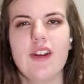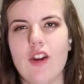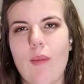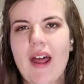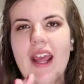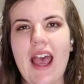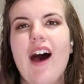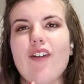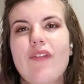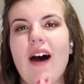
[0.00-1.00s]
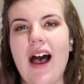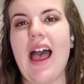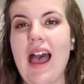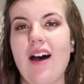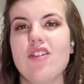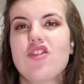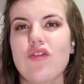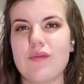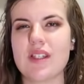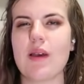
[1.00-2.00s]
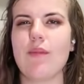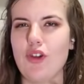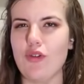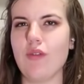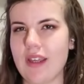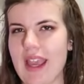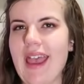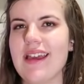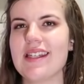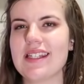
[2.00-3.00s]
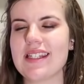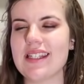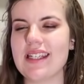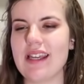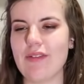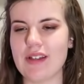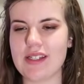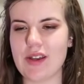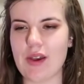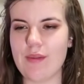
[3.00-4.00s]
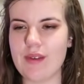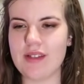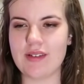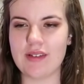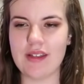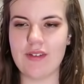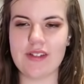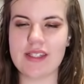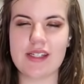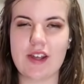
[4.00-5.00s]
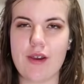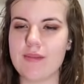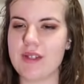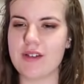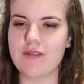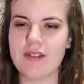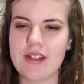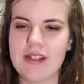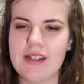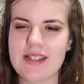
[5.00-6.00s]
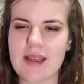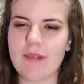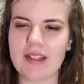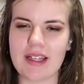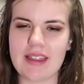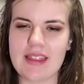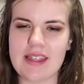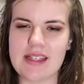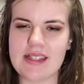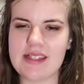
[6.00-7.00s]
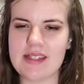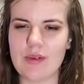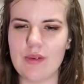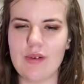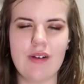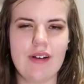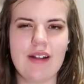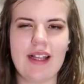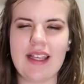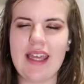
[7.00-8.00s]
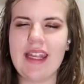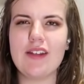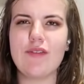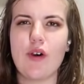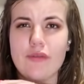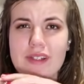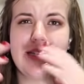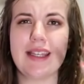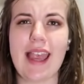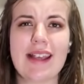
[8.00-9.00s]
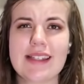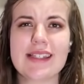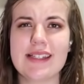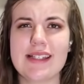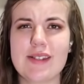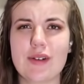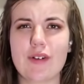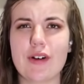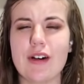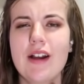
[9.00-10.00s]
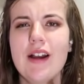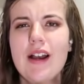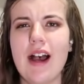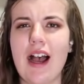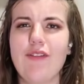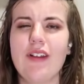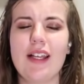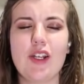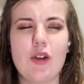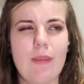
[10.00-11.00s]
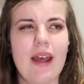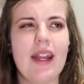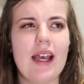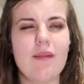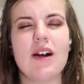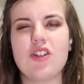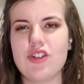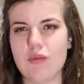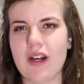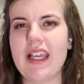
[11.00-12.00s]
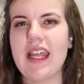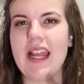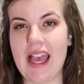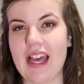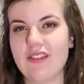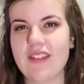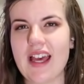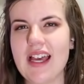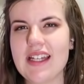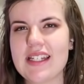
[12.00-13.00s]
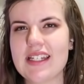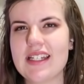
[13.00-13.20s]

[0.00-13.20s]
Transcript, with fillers: no matter how far out from something you get, if it term is if it's in terms of something like this or like getting involved in a gangster's sort of crew, I feel like no matter how much you want to get out of that,